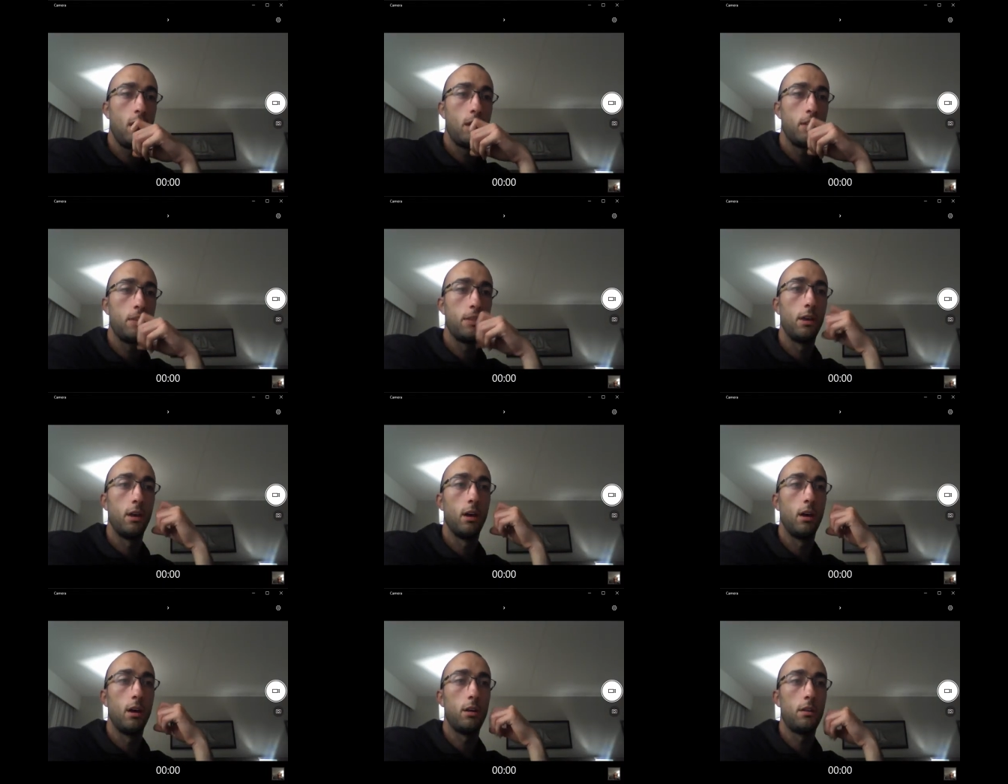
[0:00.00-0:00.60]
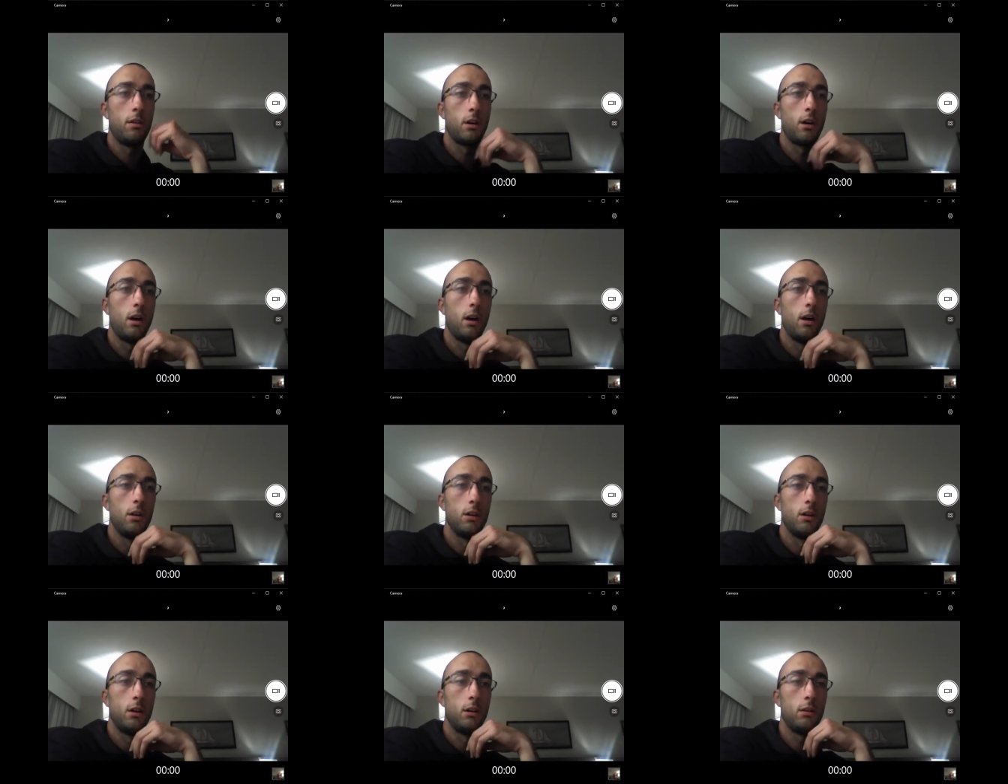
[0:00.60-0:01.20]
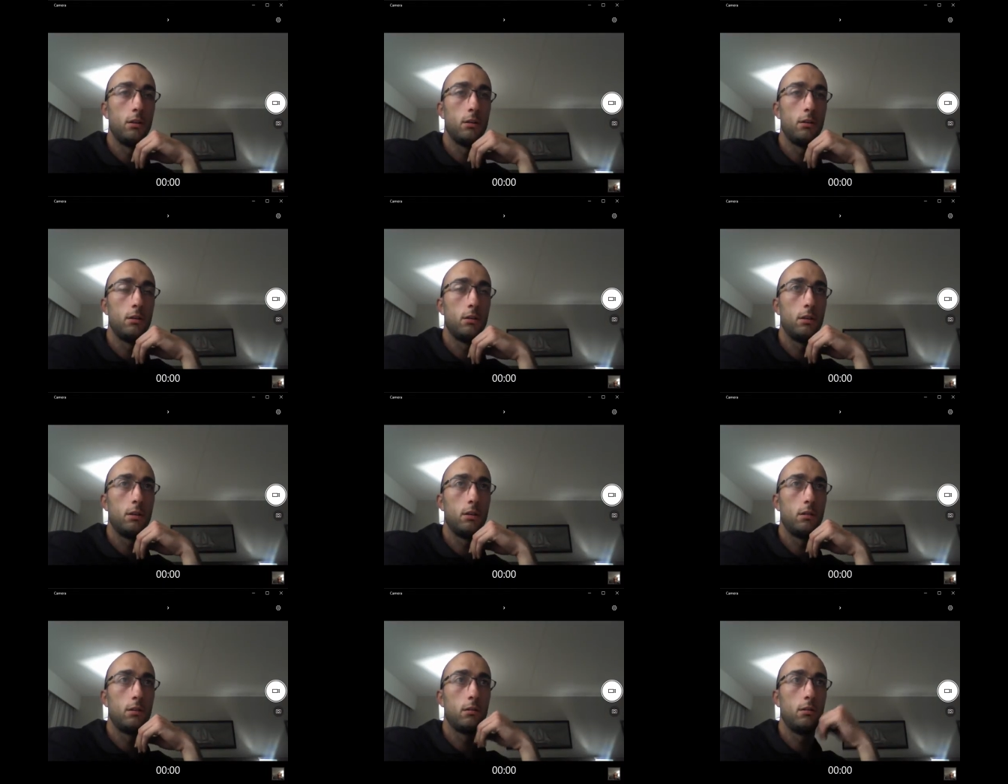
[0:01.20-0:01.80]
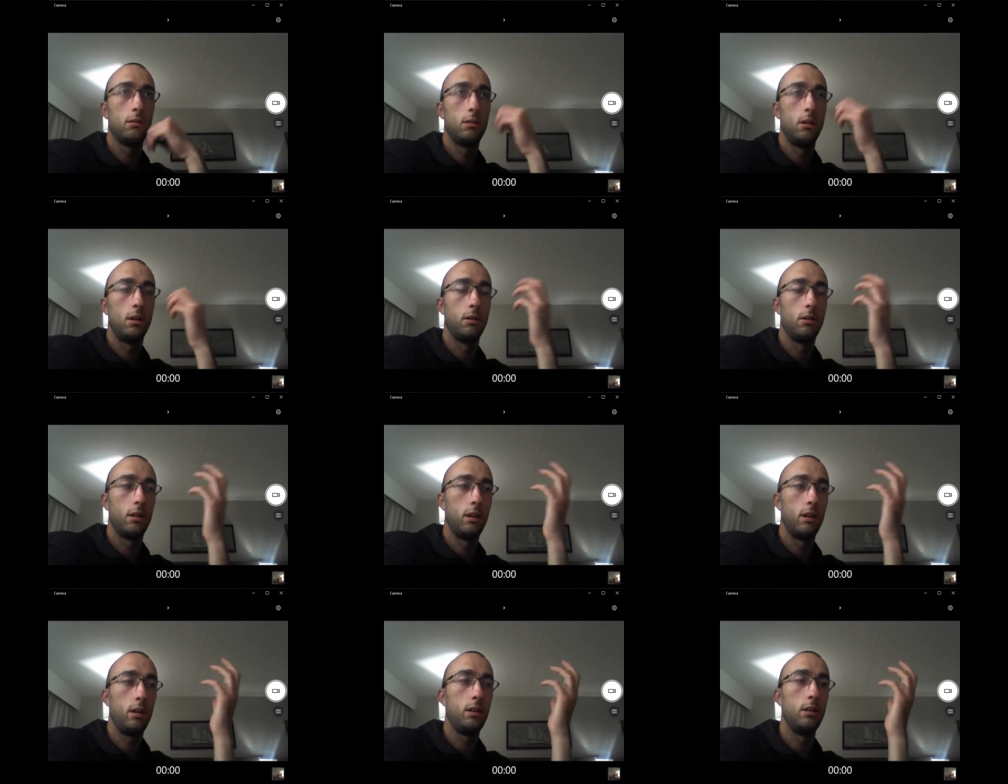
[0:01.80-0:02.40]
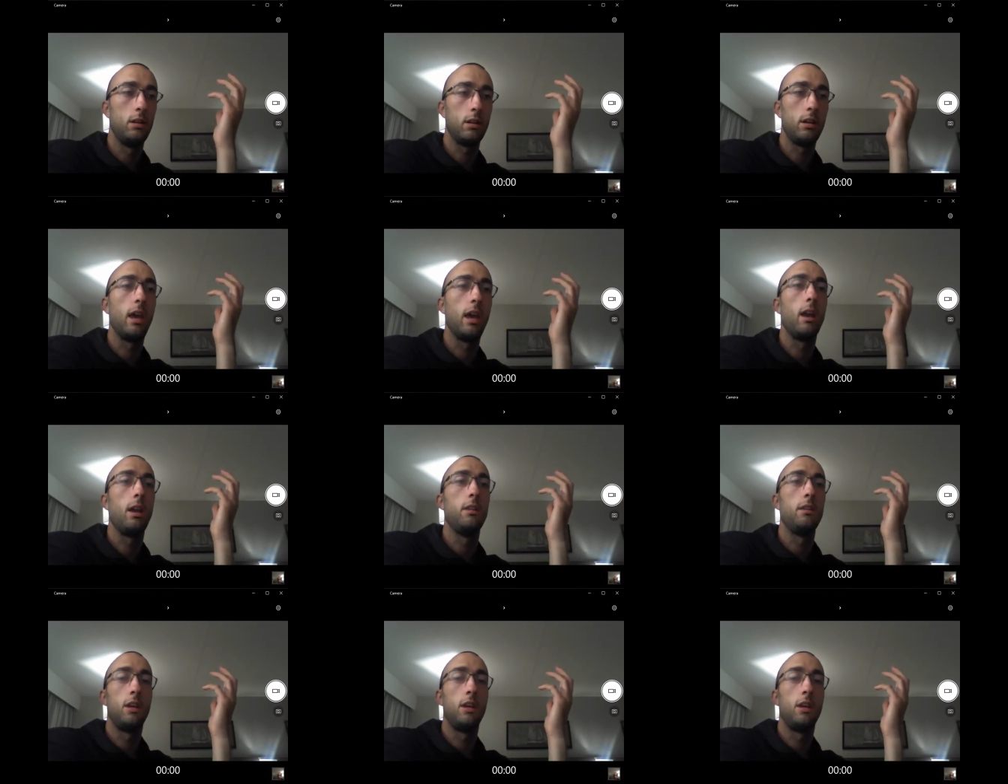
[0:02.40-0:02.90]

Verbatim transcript: the the color, you know, they indicated the